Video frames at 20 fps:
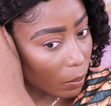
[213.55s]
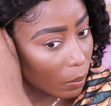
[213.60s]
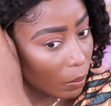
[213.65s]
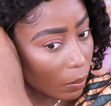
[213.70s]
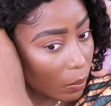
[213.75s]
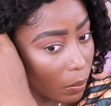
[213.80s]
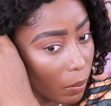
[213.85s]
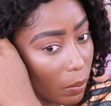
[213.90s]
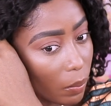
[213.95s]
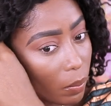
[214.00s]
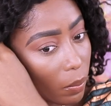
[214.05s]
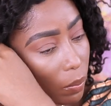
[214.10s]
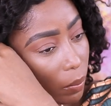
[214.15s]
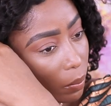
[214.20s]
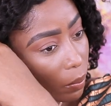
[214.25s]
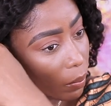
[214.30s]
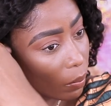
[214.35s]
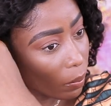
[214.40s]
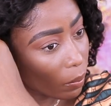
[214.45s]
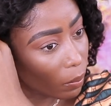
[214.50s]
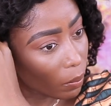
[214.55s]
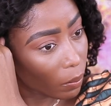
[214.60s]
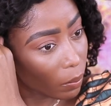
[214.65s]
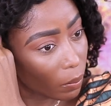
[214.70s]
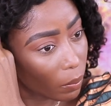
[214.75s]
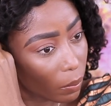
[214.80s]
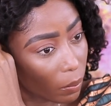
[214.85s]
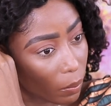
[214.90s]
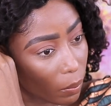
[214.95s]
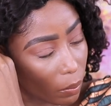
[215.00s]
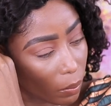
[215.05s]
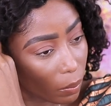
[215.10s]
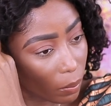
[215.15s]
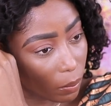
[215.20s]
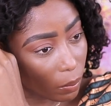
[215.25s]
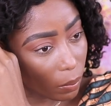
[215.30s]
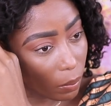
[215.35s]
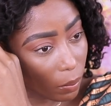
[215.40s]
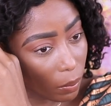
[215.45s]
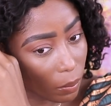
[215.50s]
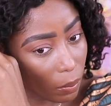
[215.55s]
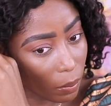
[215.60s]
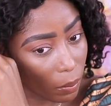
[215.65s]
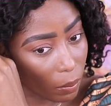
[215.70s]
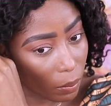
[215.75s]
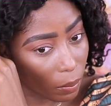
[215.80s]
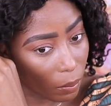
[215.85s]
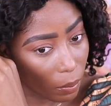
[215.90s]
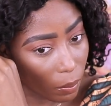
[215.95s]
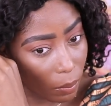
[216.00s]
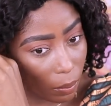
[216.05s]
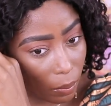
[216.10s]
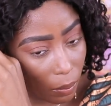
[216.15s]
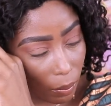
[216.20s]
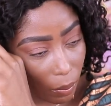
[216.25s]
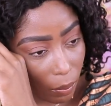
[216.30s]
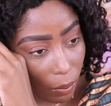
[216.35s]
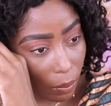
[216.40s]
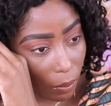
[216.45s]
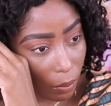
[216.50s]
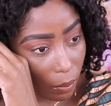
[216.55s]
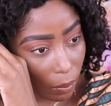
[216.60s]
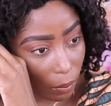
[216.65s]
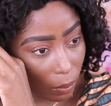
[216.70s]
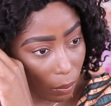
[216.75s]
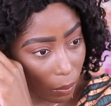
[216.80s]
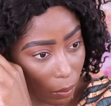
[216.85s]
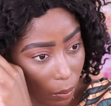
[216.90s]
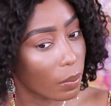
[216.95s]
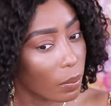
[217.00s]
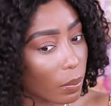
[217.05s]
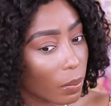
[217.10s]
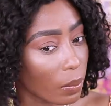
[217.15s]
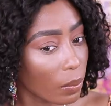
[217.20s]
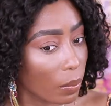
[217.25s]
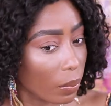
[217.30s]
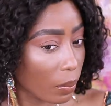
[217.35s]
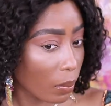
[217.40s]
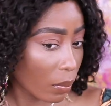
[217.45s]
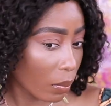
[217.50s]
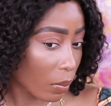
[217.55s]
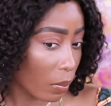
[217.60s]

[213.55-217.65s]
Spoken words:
(no one is talking)